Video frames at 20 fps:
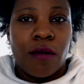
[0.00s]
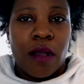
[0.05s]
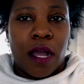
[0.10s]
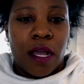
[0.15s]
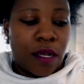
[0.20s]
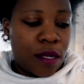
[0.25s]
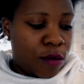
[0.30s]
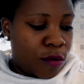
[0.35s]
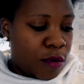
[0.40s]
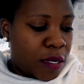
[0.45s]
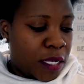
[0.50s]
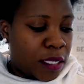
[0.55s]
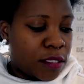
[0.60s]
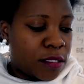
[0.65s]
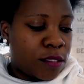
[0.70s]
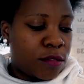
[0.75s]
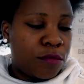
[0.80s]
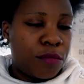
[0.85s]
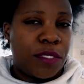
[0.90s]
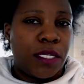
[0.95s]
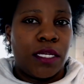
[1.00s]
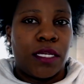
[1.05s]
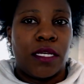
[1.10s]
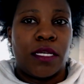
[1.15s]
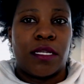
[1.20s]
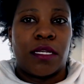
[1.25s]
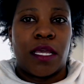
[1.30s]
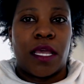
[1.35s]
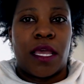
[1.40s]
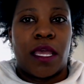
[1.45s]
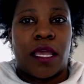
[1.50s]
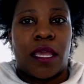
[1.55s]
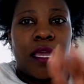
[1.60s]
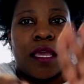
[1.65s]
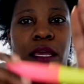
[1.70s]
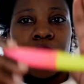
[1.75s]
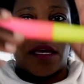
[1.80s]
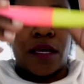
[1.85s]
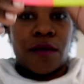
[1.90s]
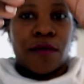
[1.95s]
are going to need
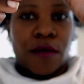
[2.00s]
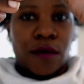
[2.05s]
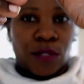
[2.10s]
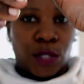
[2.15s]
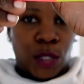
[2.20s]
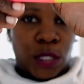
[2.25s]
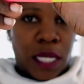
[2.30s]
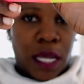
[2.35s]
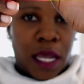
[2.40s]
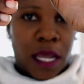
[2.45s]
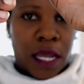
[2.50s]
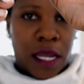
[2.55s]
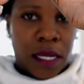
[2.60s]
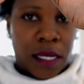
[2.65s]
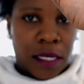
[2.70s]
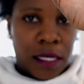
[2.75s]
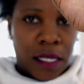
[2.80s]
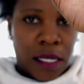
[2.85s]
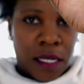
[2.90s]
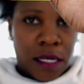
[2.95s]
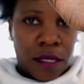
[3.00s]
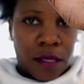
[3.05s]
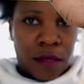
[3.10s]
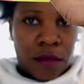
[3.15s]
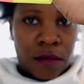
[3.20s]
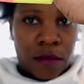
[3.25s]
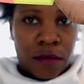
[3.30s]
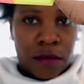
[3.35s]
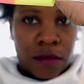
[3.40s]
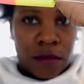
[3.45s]
a crochet needle.